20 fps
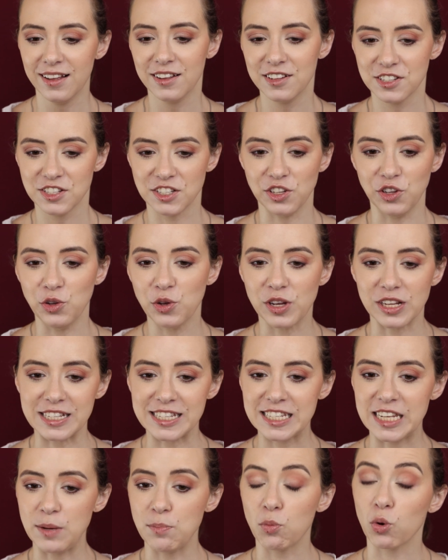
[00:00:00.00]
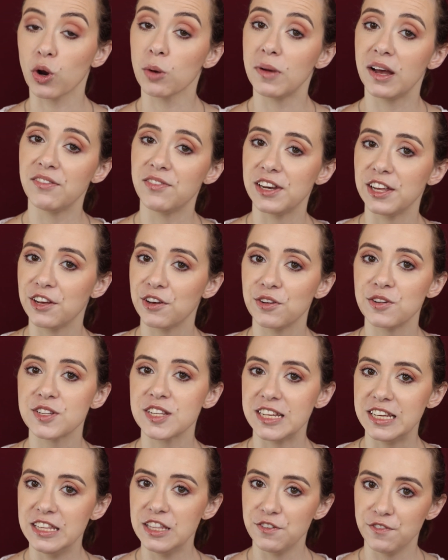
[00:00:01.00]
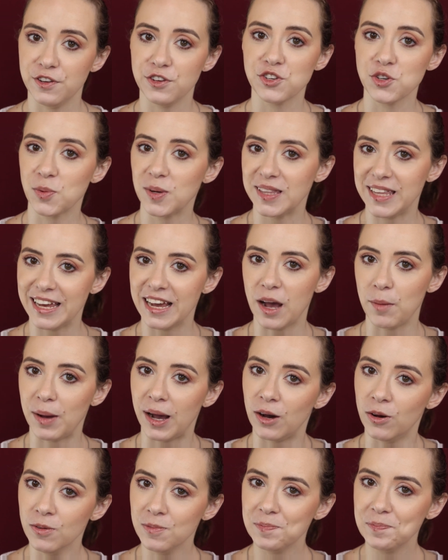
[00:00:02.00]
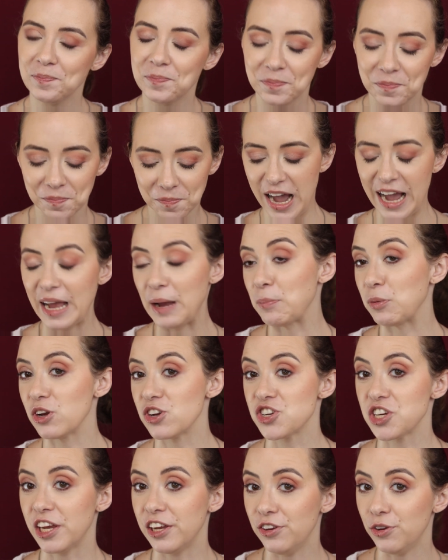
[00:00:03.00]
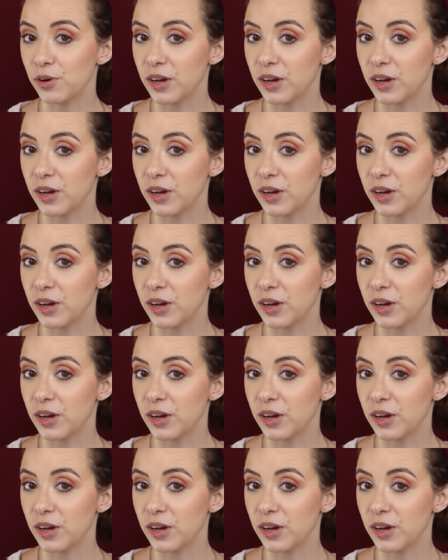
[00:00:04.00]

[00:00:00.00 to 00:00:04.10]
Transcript: so you can see more of my videos in the future when they come out. I appreciate you